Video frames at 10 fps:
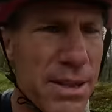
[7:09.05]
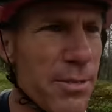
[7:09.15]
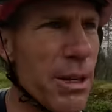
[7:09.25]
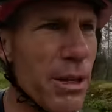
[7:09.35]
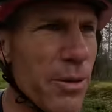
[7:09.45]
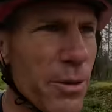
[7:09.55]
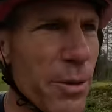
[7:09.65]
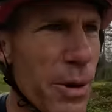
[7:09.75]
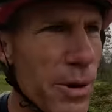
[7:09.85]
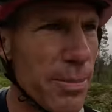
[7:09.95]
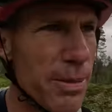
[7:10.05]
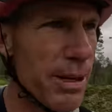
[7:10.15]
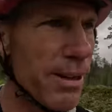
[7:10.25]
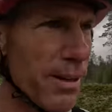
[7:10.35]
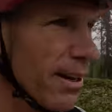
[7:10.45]
in the middle of the road up
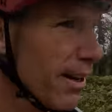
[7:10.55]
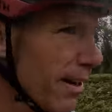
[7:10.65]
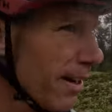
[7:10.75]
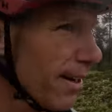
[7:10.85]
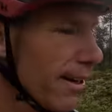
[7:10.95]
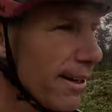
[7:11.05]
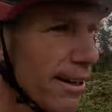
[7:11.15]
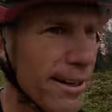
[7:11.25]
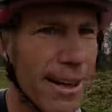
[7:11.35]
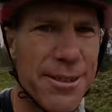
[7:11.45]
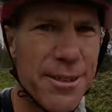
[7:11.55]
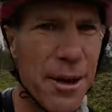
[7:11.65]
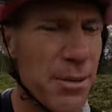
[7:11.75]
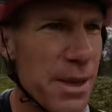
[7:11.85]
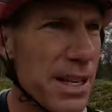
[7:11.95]
here. I
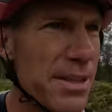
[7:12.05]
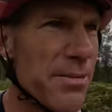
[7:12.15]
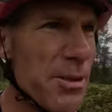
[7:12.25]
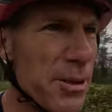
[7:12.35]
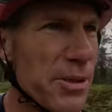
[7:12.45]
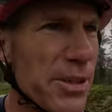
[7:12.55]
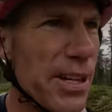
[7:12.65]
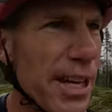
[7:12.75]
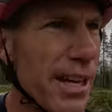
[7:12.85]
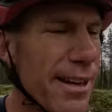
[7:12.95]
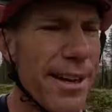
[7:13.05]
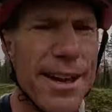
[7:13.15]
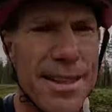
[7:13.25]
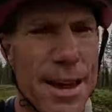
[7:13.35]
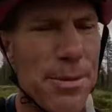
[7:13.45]
don't think it's a moose.
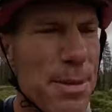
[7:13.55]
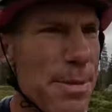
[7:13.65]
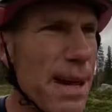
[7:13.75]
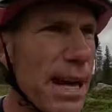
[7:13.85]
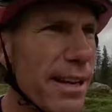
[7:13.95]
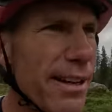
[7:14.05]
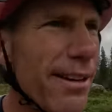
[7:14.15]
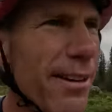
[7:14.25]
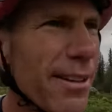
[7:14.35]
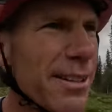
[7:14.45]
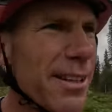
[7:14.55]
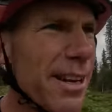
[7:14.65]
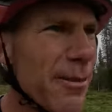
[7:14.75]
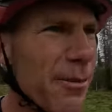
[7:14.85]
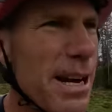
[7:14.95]
That would be bad. Oh, it looks
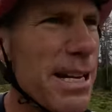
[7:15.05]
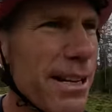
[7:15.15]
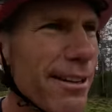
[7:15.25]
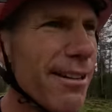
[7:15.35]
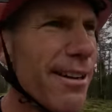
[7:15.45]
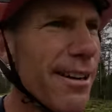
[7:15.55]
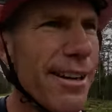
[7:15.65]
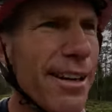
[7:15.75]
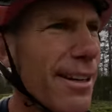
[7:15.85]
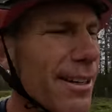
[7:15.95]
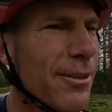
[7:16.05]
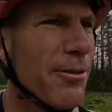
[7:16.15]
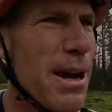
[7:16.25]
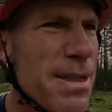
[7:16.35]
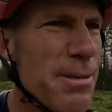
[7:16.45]
like a reindeer.
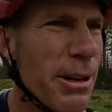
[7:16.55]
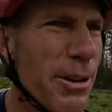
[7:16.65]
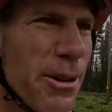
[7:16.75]
Right in the middle of